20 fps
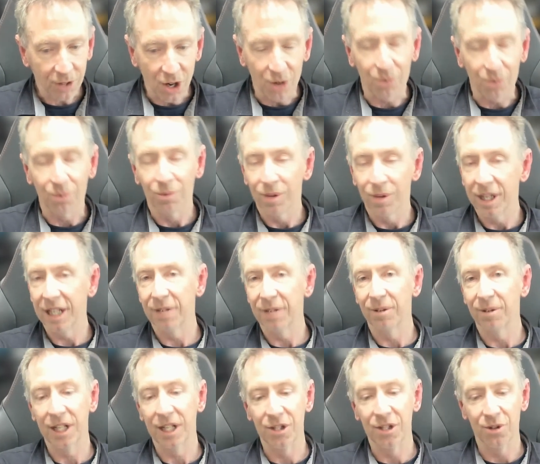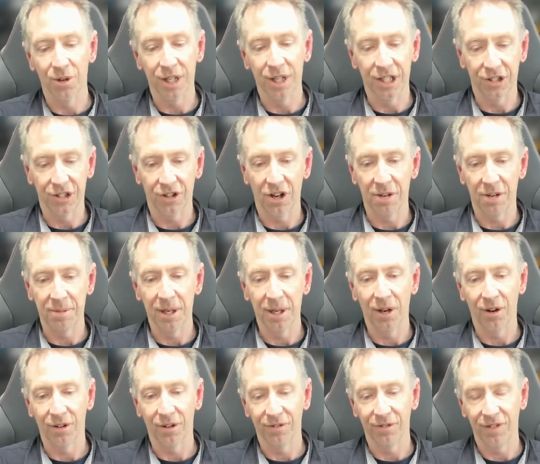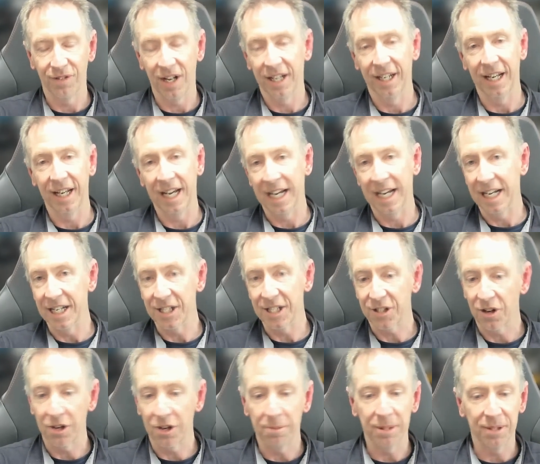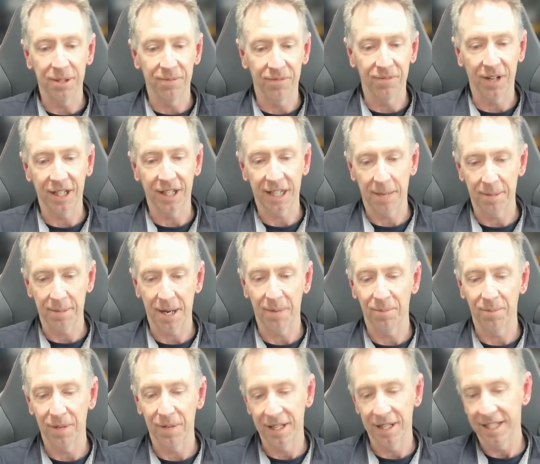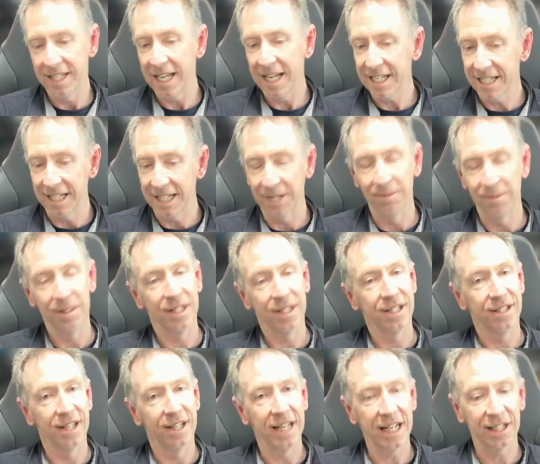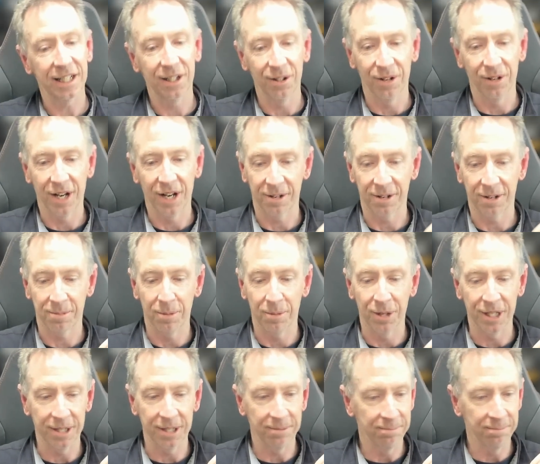I really, really enjoy, and it's going to be a lot of fun, and it's going to be some fun coming up with testing, which is the next little touch point.